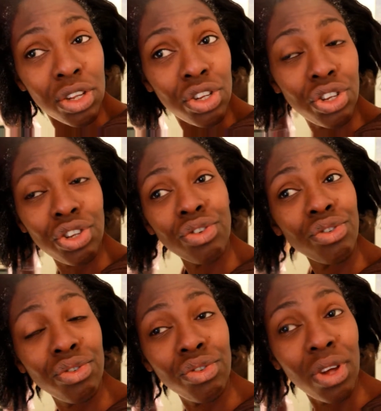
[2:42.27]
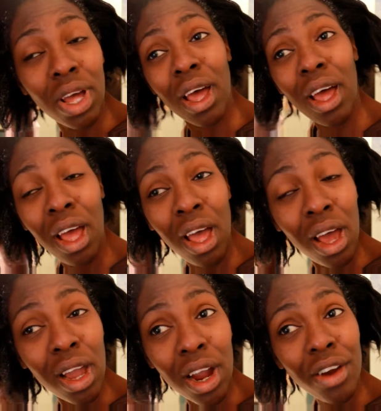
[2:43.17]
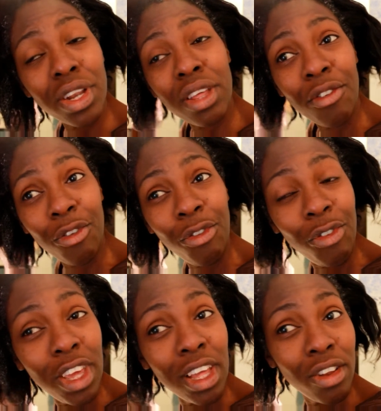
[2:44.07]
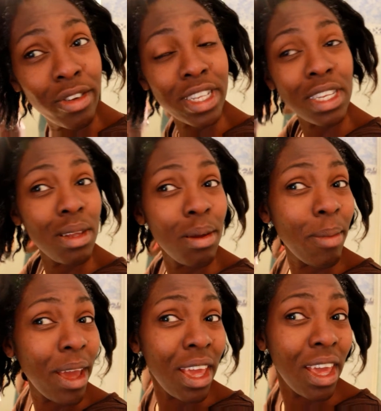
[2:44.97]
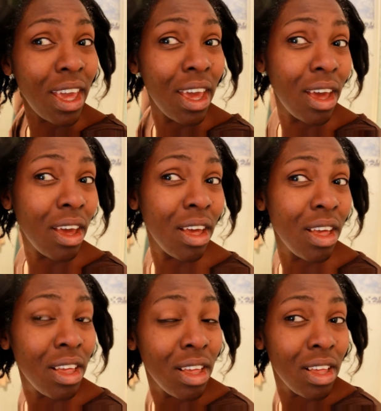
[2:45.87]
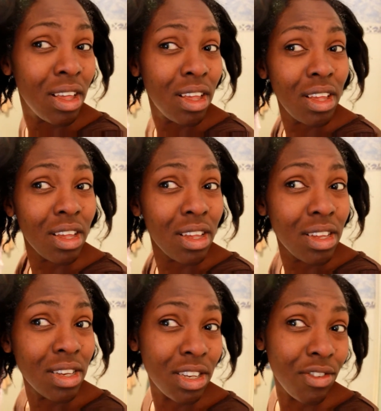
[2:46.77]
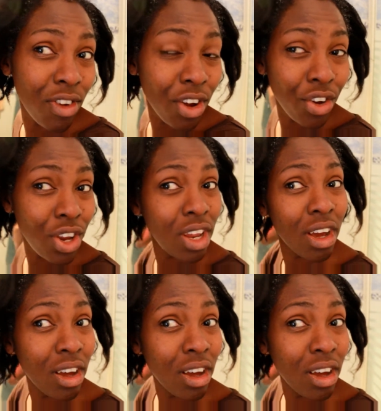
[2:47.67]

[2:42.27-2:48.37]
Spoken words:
So I can already feel or see my hair is very